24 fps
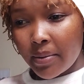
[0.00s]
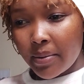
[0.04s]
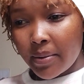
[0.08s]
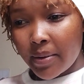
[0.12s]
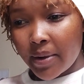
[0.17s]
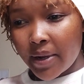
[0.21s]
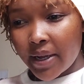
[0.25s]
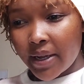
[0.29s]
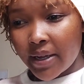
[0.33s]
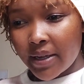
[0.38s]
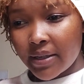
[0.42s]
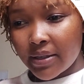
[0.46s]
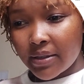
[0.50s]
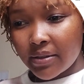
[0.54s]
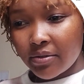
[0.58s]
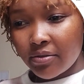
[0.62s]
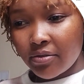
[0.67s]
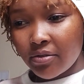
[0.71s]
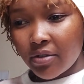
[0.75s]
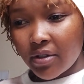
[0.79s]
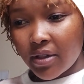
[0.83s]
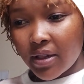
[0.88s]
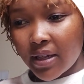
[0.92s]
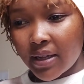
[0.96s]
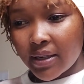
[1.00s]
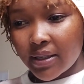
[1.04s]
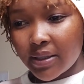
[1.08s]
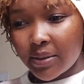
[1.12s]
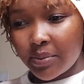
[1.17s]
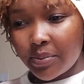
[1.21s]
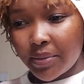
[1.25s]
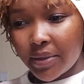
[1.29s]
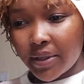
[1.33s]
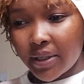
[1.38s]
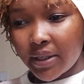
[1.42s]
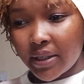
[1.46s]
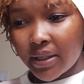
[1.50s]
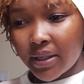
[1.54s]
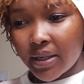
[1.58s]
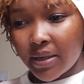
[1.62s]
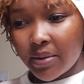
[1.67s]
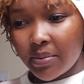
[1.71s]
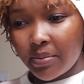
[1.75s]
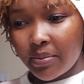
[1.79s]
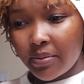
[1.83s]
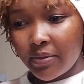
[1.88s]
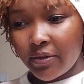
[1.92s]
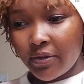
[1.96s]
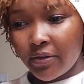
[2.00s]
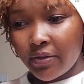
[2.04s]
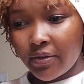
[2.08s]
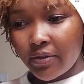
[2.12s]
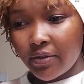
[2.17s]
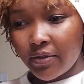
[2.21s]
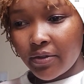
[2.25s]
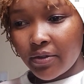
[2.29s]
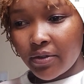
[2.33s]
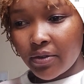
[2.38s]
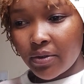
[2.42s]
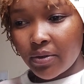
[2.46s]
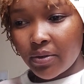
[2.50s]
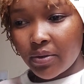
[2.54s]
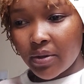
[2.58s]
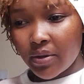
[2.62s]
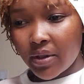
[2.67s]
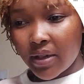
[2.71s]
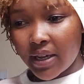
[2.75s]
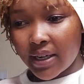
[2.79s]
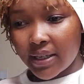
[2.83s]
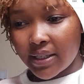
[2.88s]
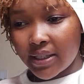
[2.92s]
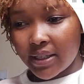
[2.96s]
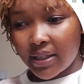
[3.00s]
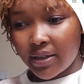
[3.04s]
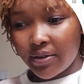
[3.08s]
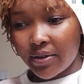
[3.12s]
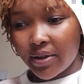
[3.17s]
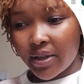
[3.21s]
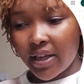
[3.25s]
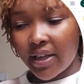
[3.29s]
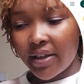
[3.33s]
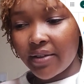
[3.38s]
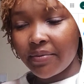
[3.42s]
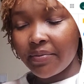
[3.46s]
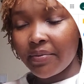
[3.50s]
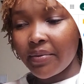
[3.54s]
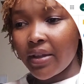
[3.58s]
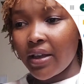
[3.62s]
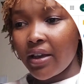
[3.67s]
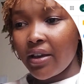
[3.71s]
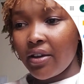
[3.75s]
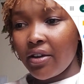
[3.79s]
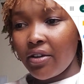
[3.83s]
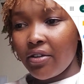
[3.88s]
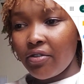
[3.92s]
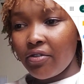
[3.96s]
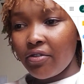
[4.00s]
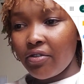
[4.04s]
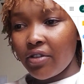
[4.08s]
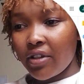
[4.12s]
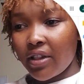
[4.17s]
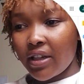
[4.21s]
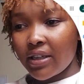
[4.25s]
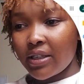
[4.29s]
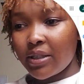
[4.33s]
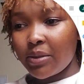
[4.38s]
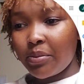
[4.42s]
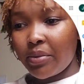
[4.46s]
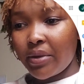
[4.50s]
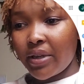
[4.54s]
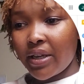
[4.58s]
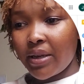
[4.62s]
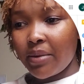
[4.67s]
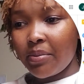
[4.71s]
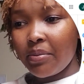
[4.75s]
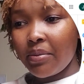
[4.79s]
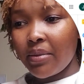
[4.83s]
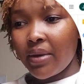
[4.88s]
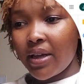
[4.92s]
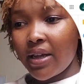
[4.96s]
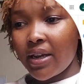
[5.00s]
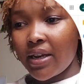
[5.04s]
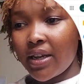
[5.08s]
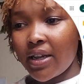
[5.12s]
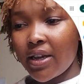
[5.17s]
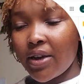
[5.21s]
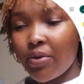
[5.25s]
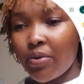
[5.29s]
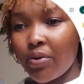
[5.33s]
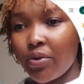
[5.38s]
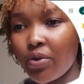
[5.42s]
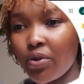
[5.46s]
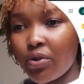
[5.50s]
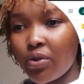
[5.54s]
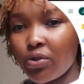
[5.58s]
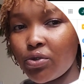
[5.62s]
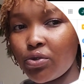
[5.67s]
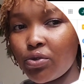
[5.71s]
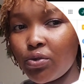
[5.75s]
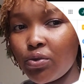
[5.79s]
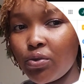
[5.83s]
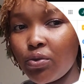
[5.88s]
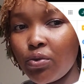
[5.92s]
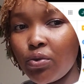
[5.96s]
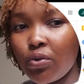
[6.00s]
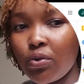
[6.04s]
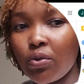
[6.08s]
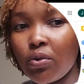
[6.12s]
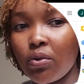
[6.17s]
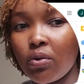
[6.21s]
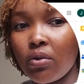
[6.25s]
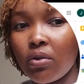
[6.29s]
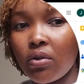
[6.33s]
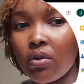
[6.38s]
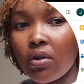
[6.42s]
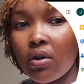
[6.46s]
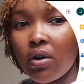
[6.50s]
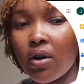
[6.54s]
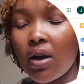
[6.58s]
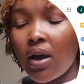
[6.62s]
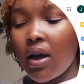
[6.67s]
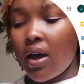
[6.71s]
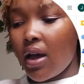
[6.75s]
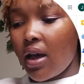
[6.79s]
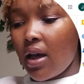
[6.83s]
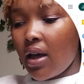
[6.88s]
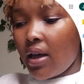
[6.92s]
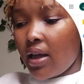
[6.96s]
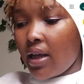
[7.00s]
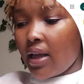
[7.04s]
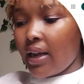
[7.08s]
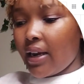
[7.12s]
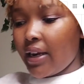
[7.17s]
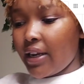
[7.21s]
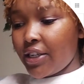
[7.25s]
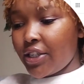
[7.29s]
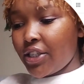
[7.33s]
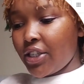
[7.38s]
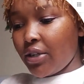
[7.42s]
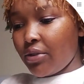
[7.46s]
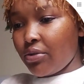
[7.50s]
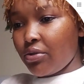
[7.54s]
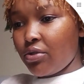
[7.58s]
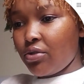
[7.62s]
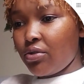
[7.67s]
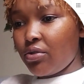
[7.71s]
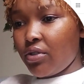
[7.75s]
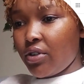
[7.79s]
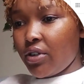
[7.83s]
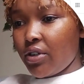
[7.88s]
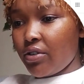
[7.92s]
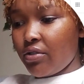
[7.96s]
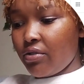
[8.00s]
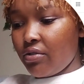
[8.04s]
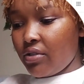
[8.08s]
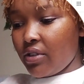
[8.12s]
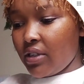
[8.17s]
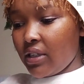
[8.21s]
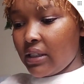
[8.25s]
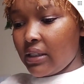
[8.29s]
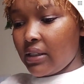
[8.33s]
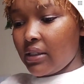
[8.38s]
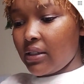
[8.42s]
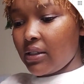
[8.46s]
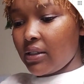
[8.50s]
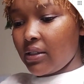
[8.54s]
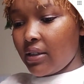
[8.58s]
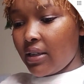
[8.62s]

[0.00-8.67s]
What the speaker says: Where is 4:30 p.m? 4:30. Okay, 4:30 p.m. And here we're going to reach out to recruiters.